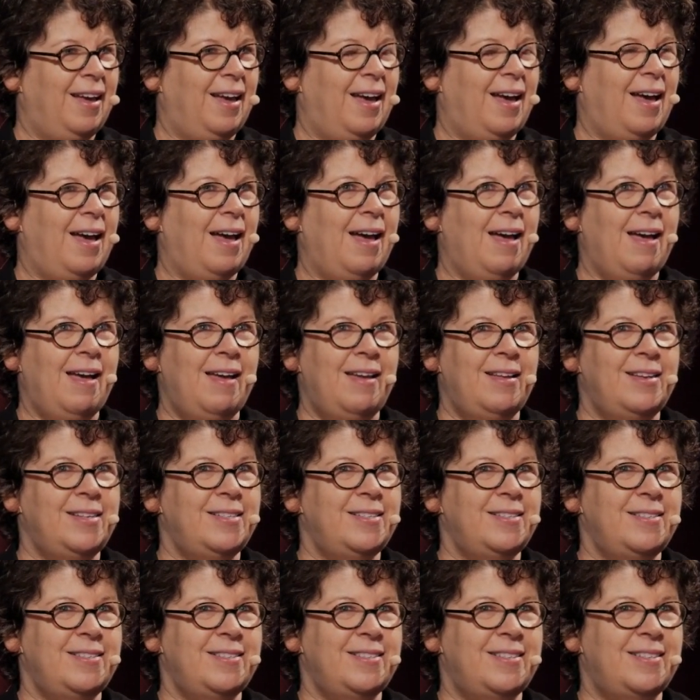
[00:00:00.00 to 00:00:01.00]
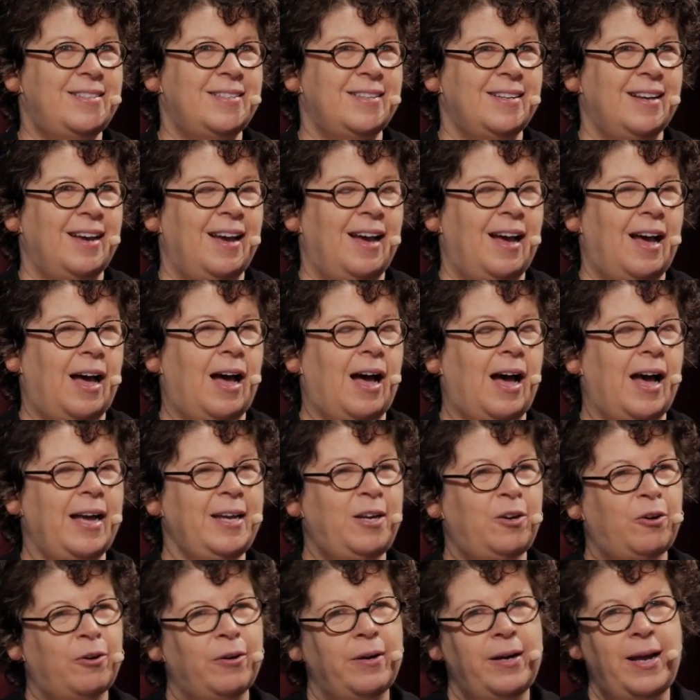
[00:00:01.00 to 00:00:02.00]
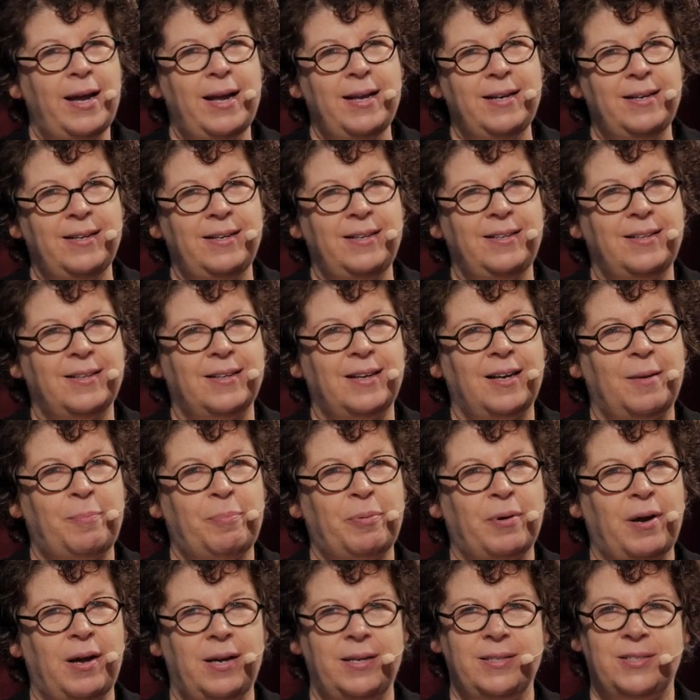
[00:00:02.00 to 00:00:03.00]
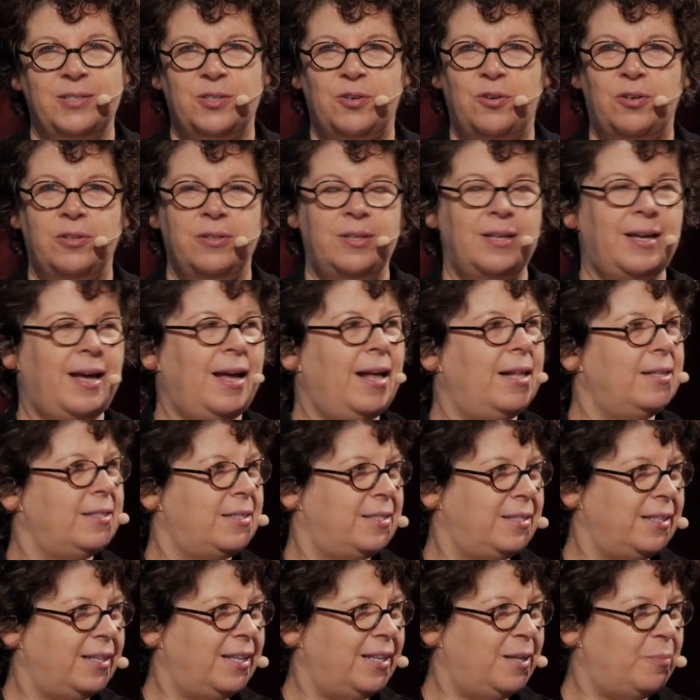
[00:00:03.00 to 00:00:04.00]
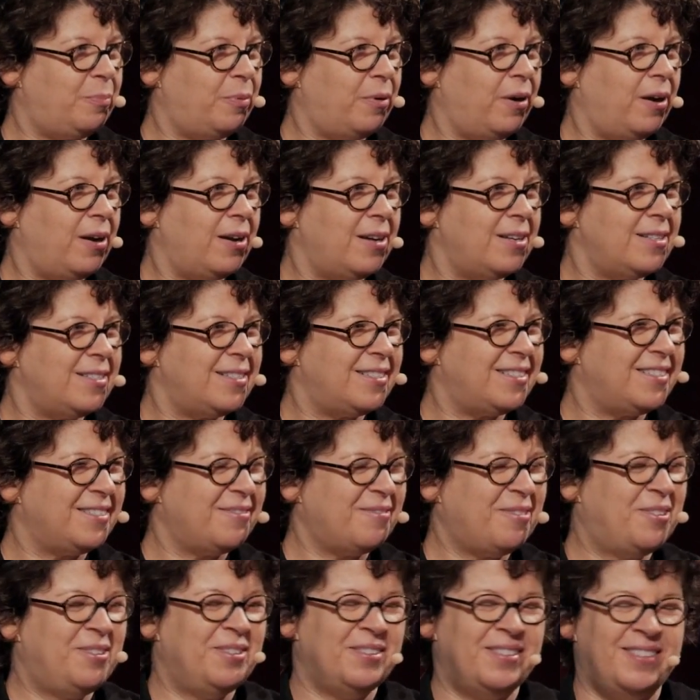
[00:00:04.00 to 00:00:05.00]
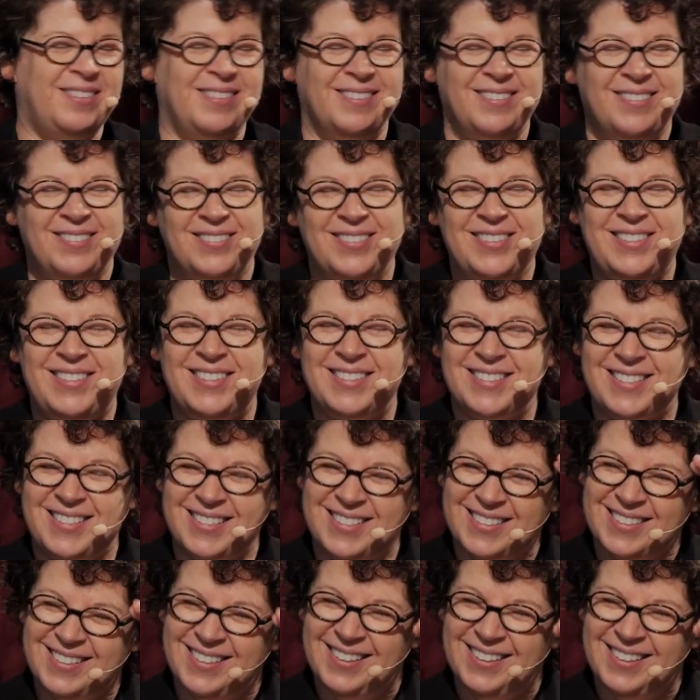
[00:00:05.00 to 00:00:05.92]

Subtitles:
and I created a prize called the Helsinki Prize, which is